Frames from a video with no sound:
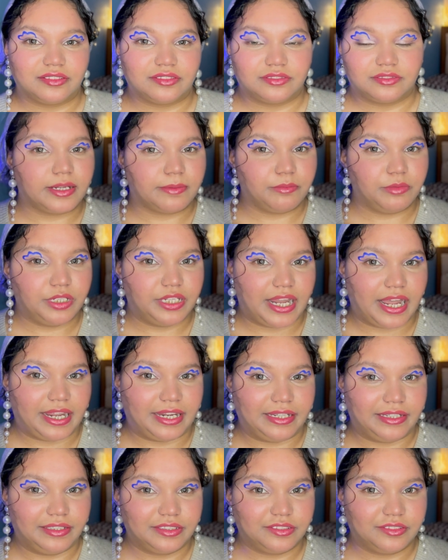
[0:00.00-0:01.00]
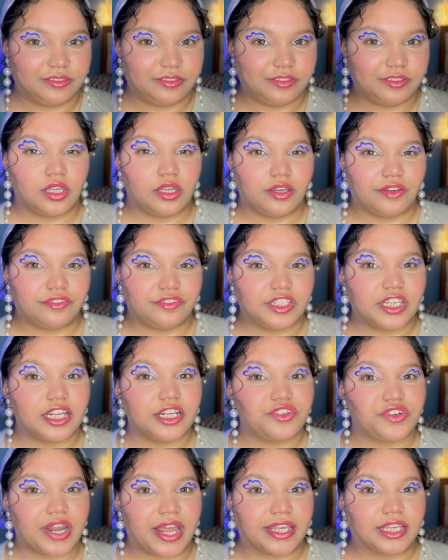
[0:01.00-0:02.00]
Number 9, wear
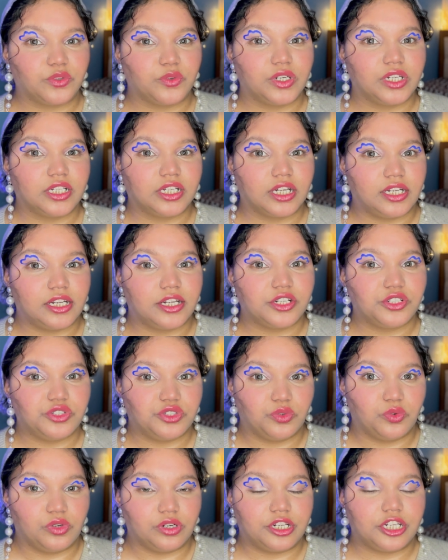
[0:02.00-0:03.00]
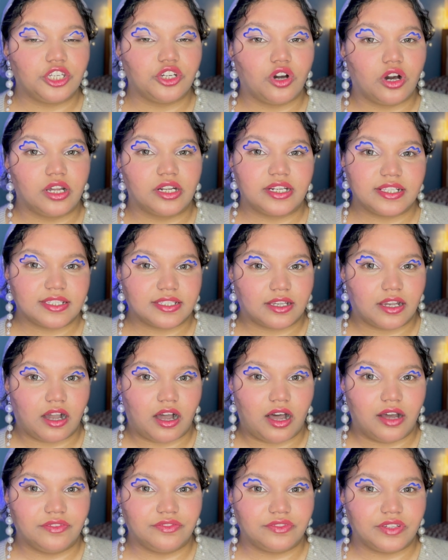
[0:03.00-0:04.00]
tranquil colored jewelry or a
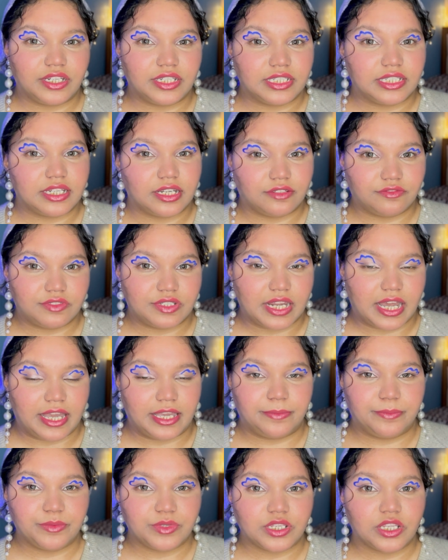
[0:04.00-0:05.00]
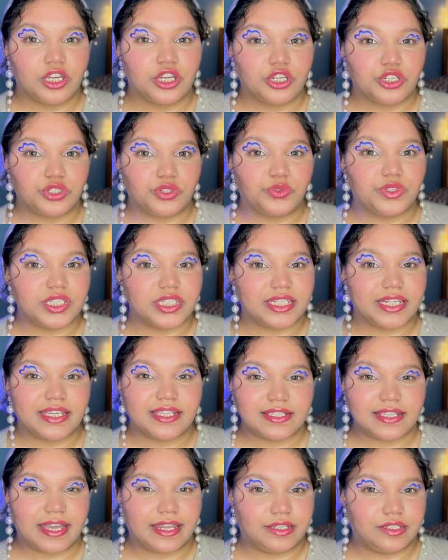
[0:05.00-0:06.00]
scarf in tough times to stay
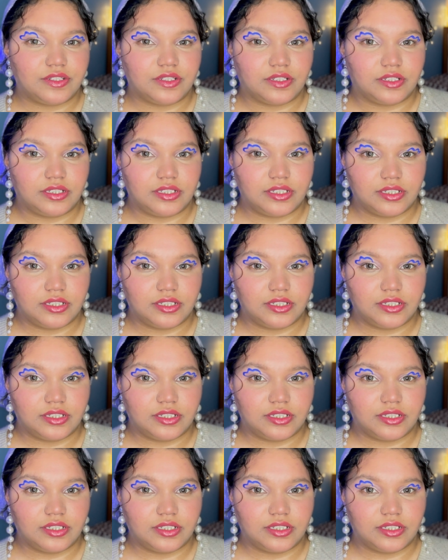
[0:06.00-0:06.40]
centered.